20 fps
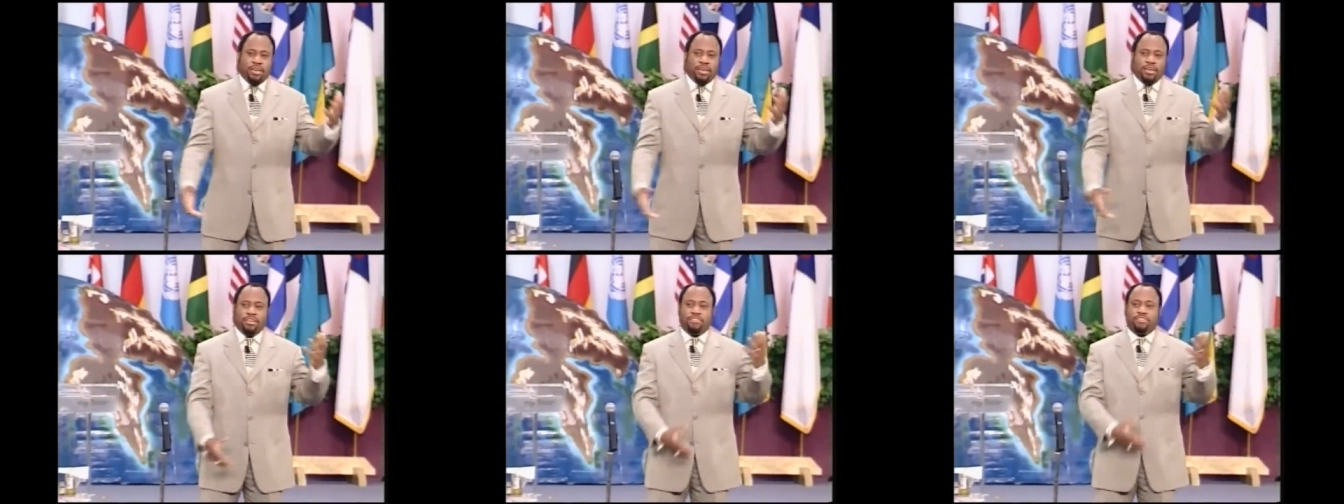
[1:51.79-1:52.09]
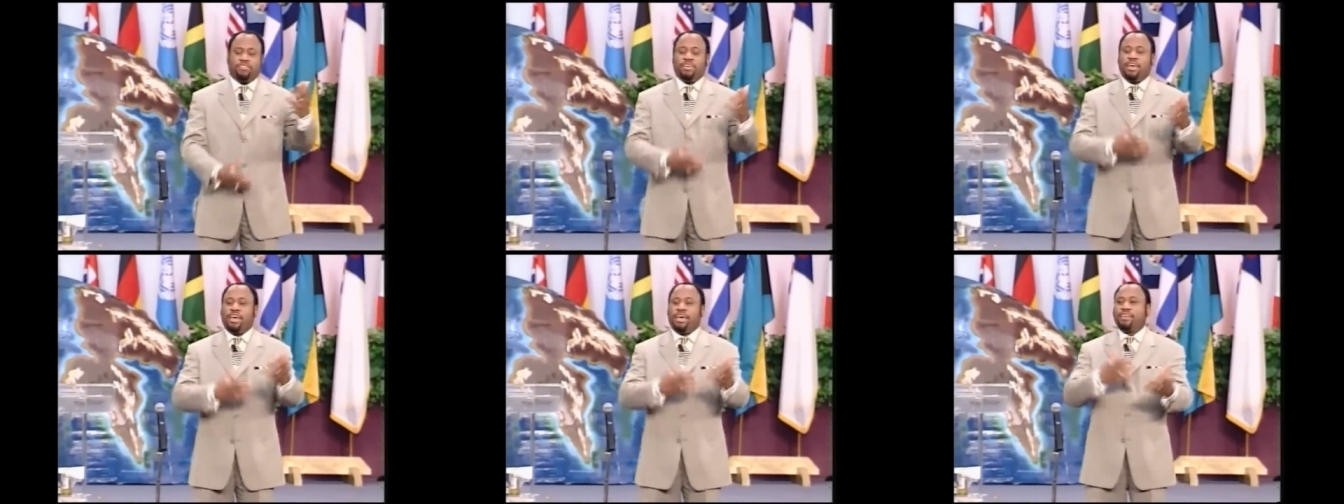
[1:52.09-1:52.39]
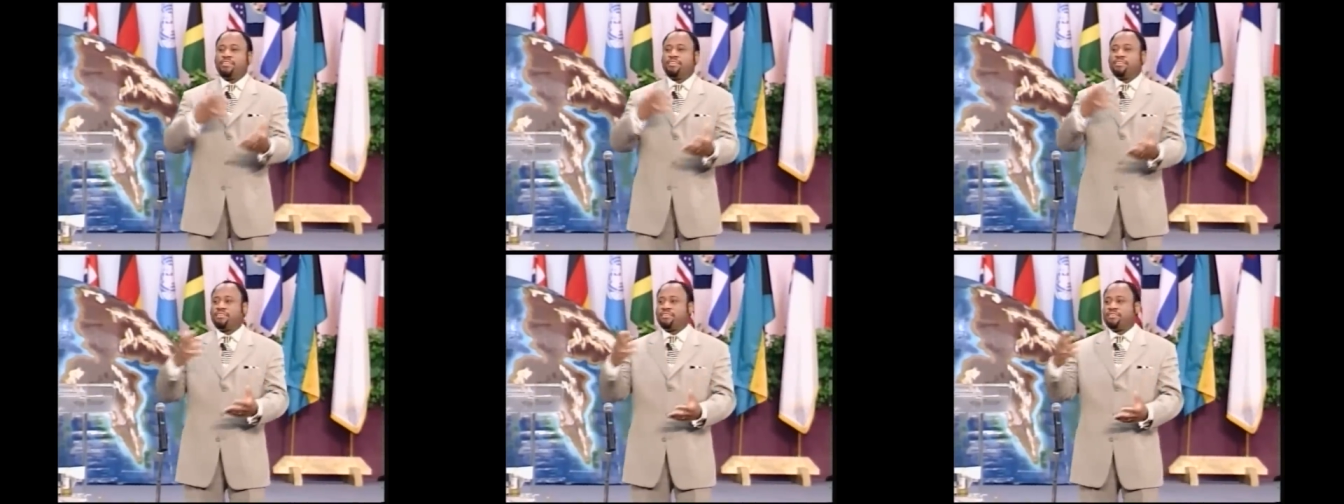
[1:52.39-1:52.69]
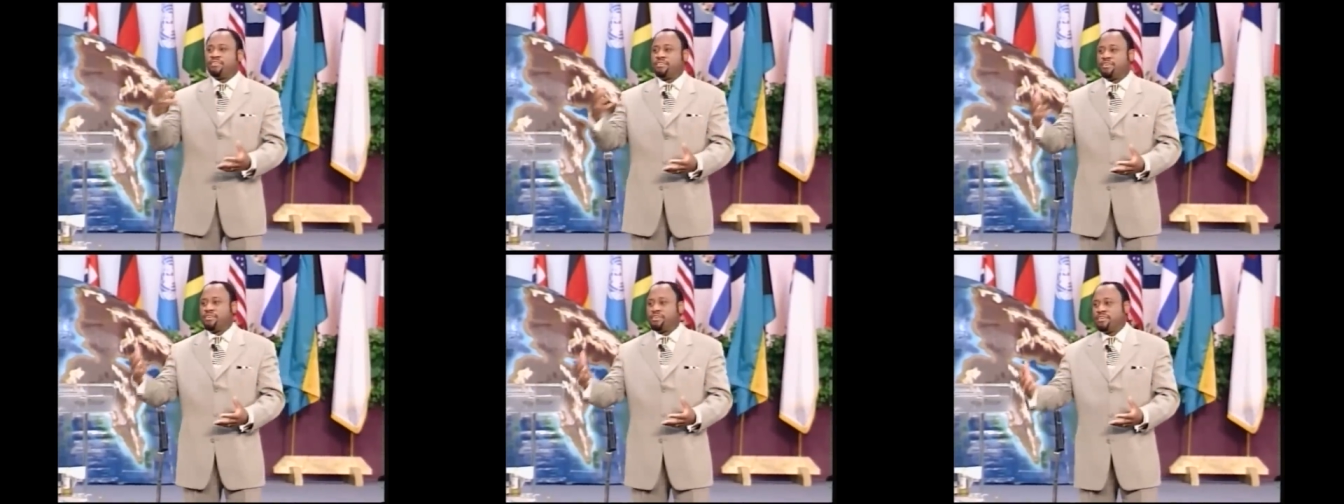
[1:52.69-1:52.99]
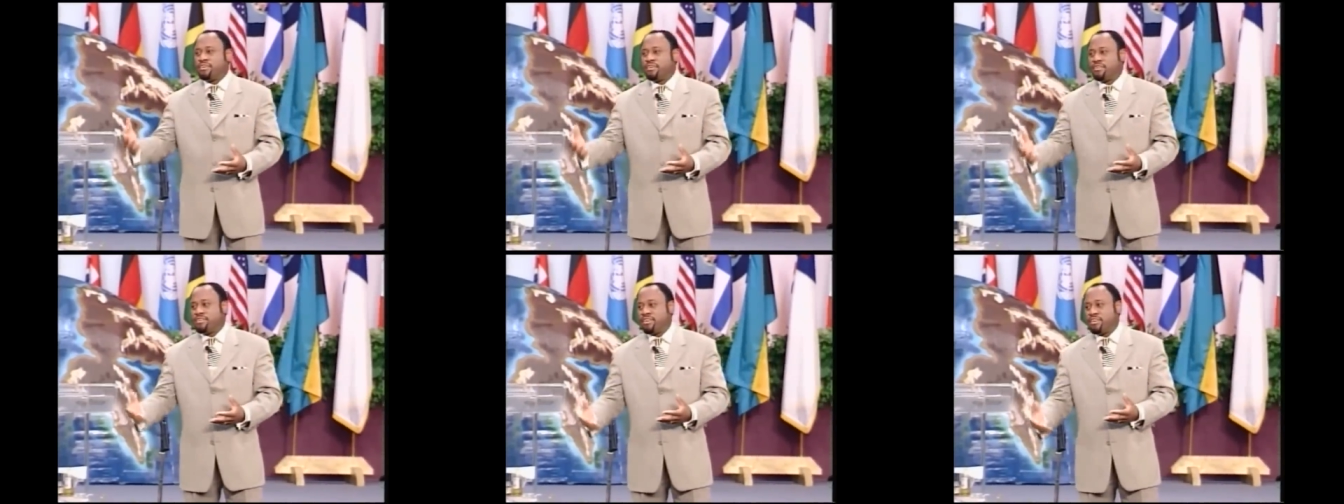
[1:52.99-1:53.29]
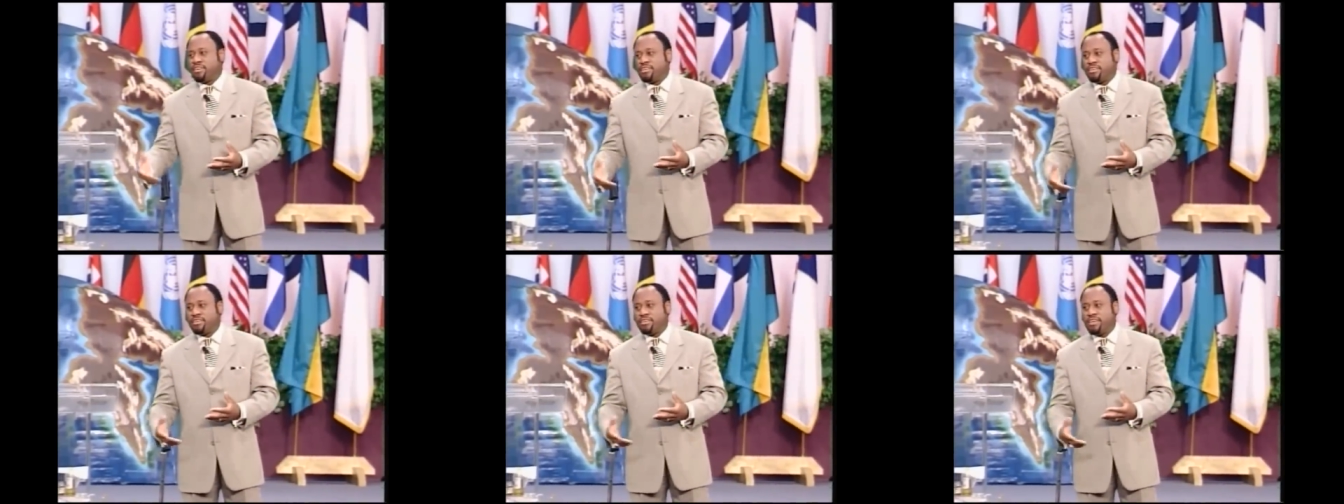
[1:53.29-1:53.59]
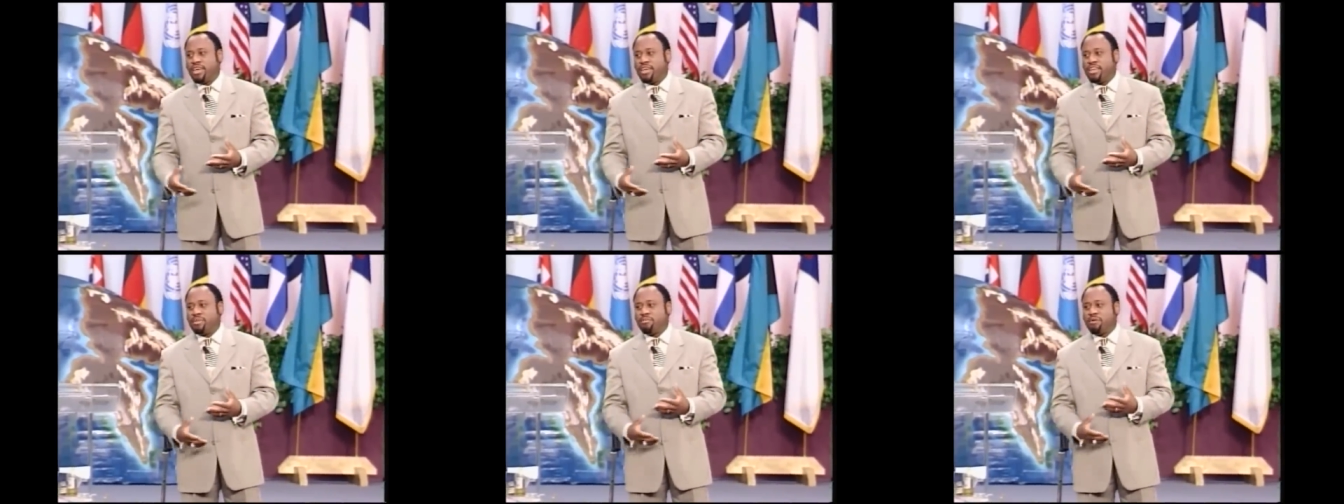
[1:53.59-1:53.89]
he said the
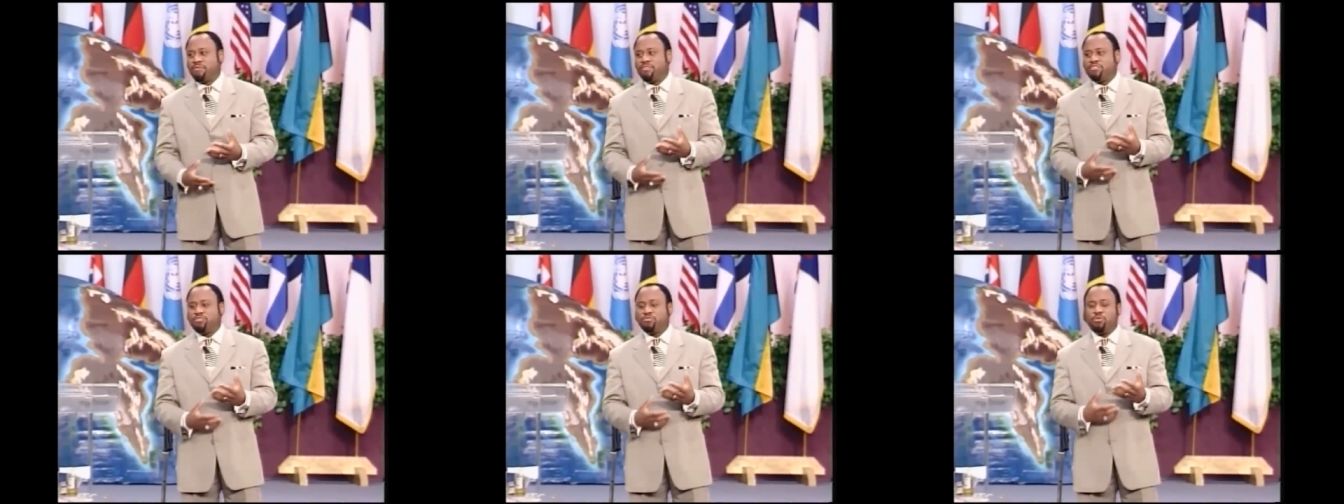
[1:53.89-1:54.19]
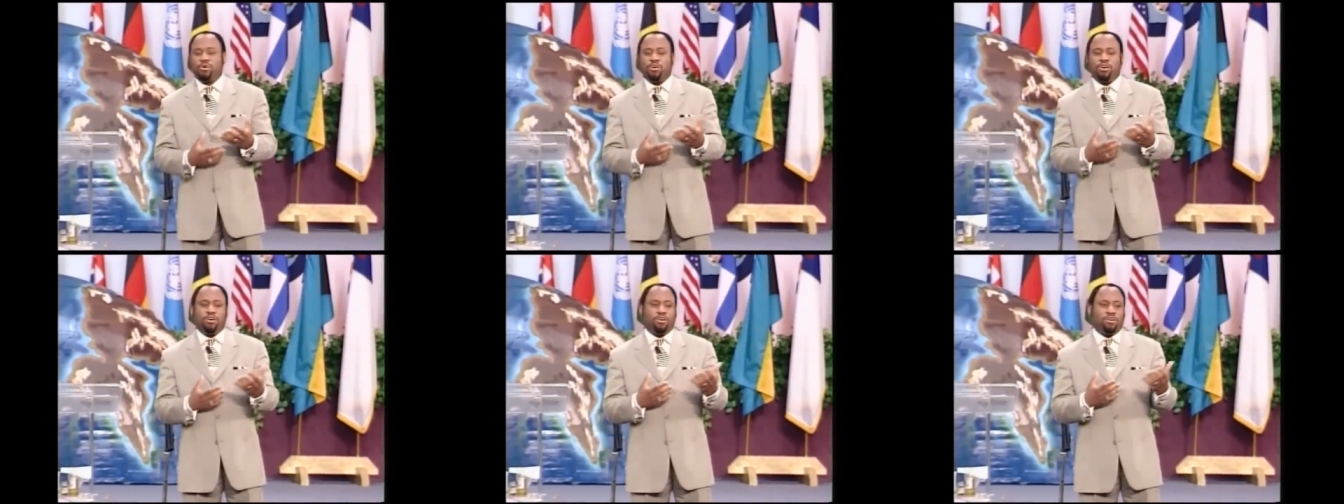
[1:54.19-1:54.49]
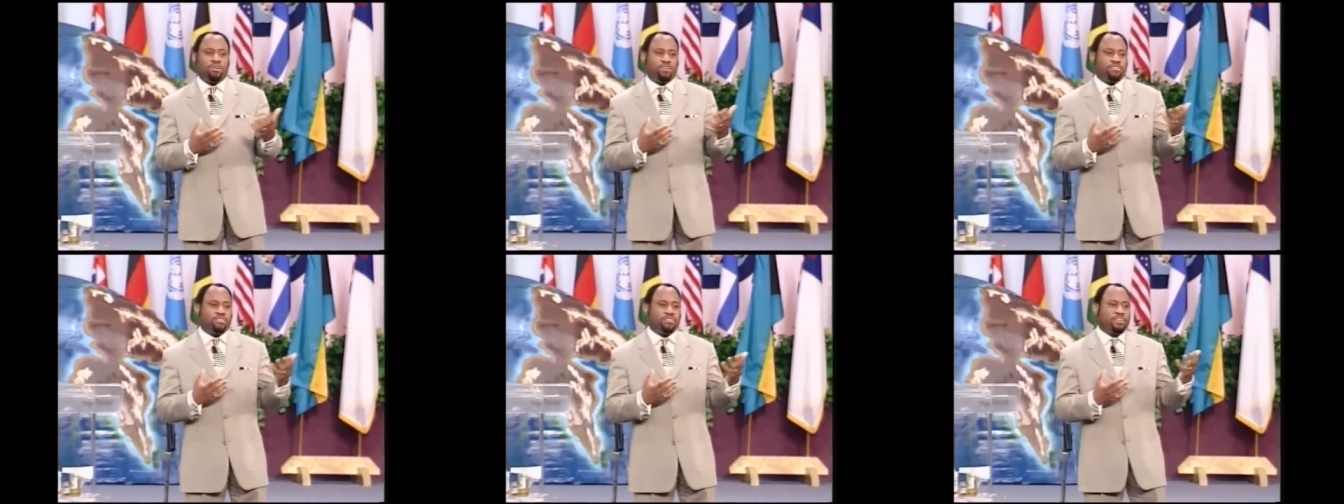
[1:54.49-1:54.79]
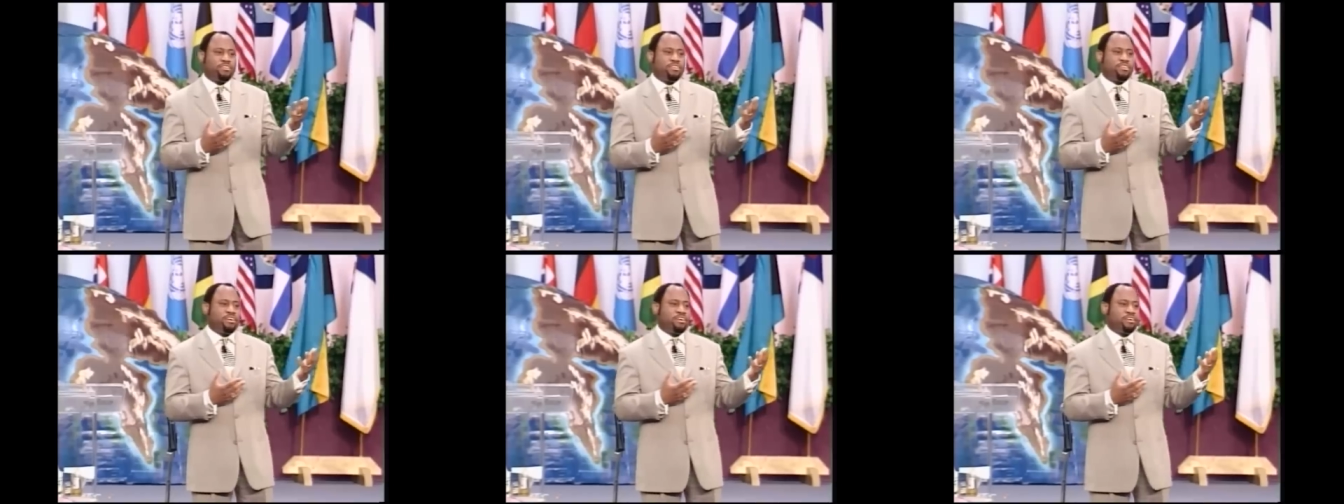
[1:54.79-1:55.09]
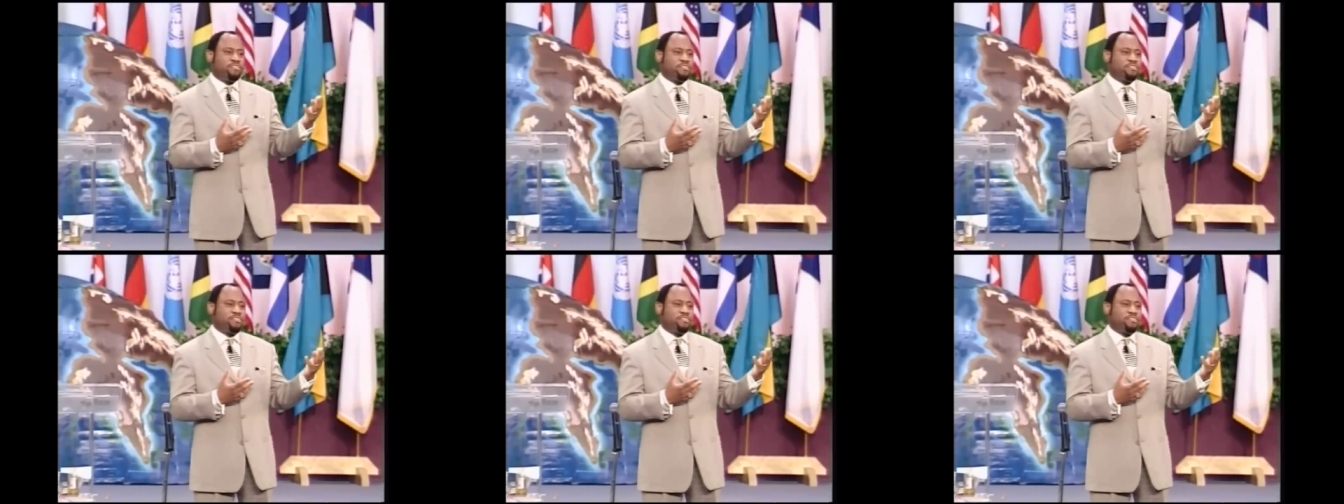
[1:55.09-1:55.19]
kingdom of this world is, a,